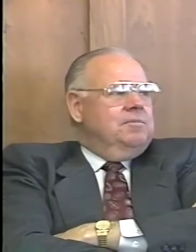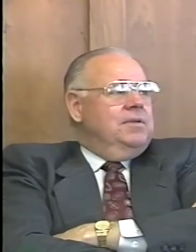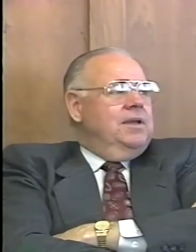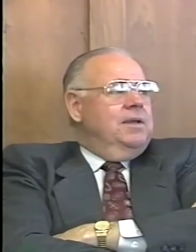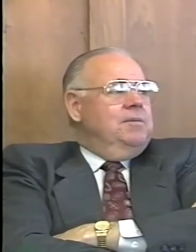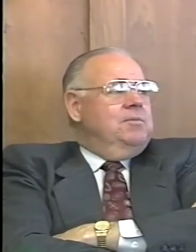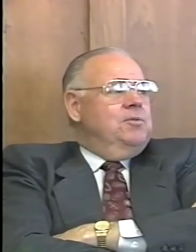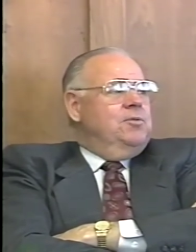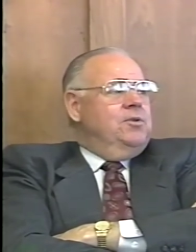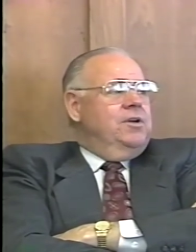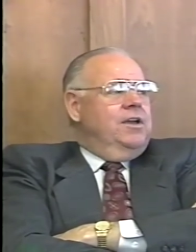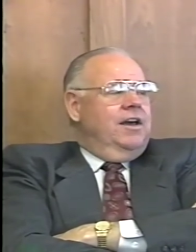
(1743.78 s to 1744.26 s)

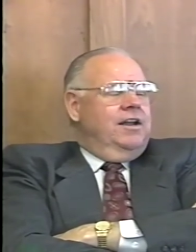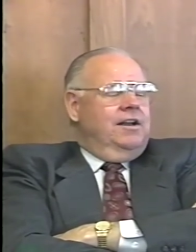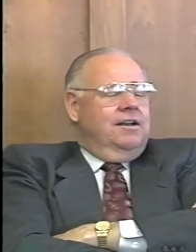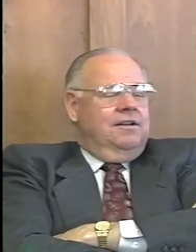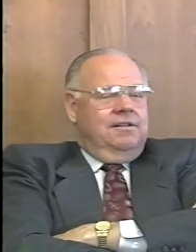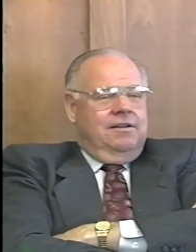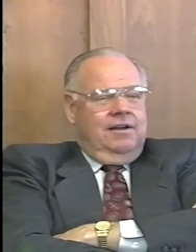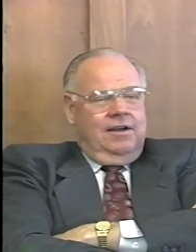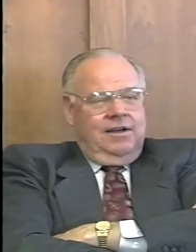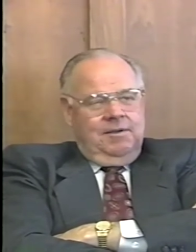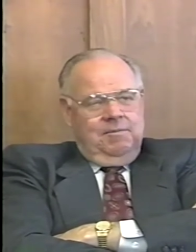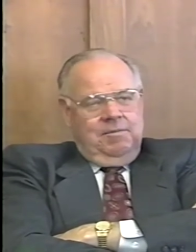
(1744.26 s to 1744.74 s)
Maybe we ought to
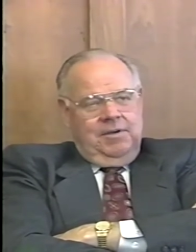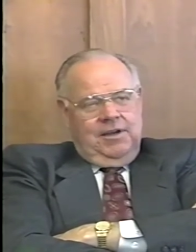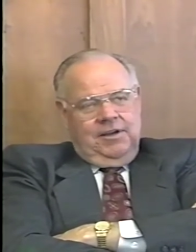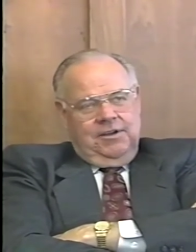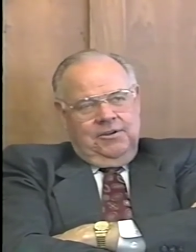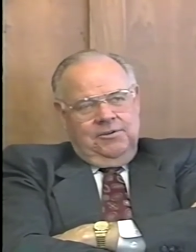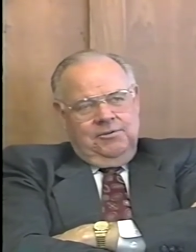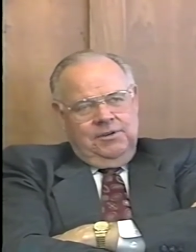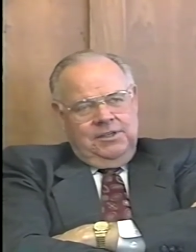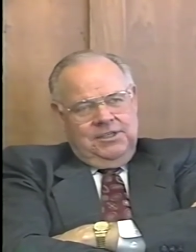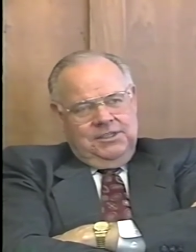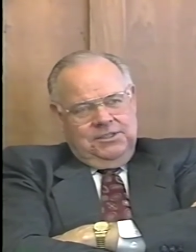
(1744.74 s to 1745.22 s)
talk about
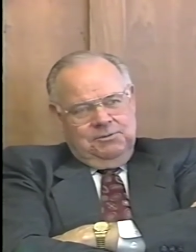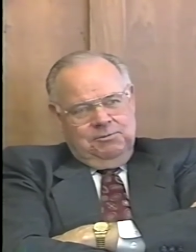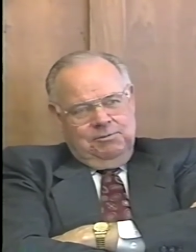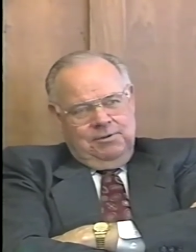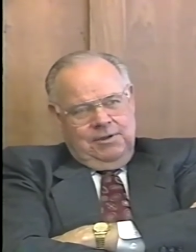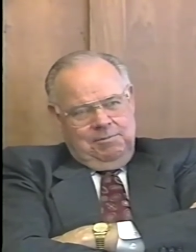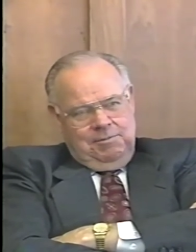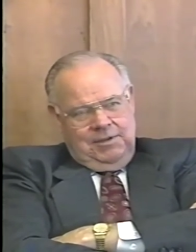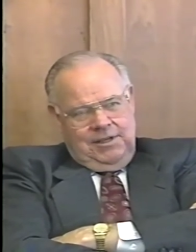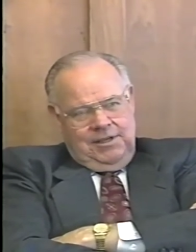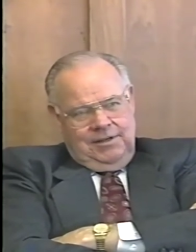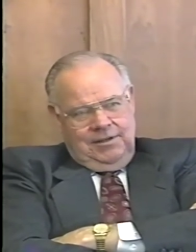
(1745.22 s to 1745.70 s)
going
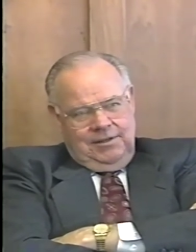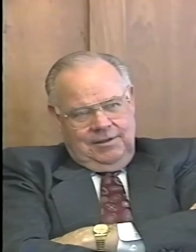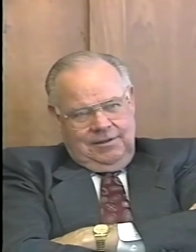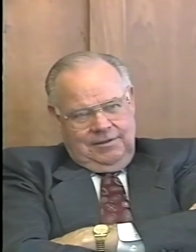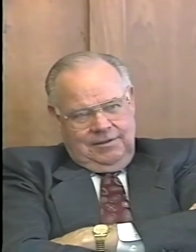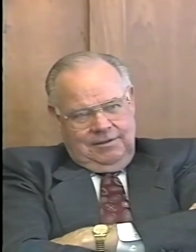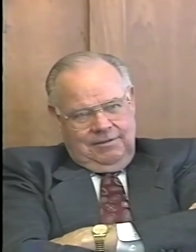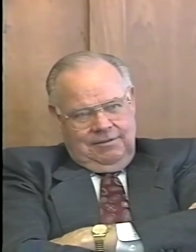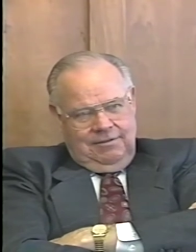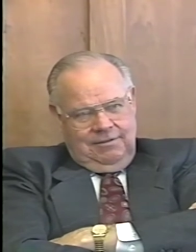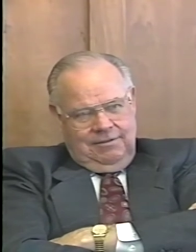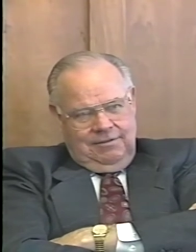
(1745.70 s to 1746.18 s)
swimming and.
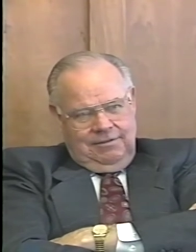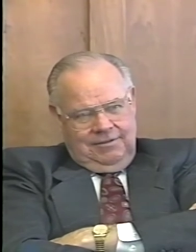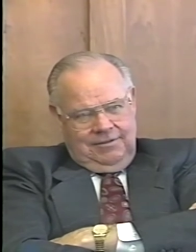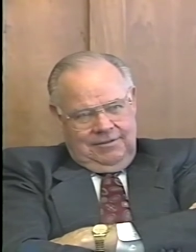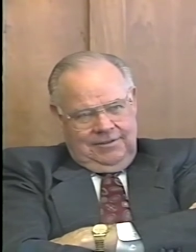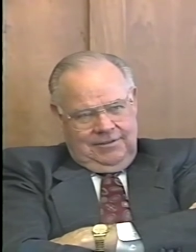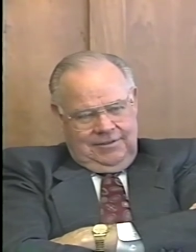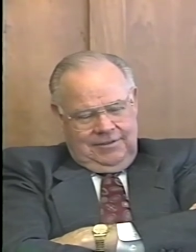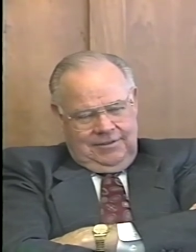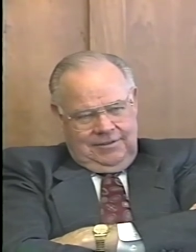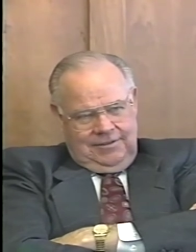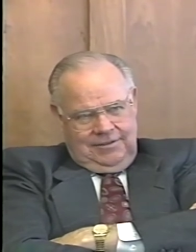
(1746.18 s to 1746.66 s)

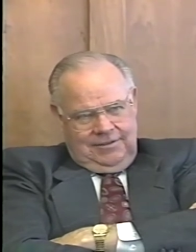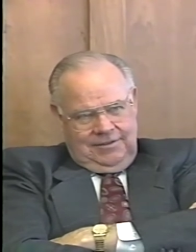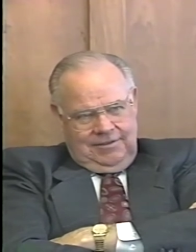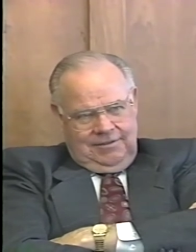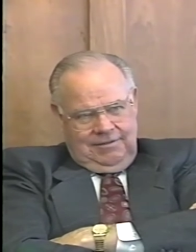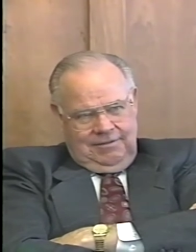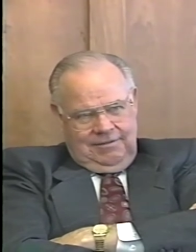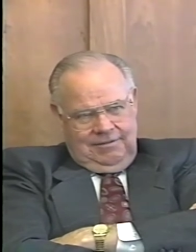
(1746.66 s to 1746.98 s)
Yeah.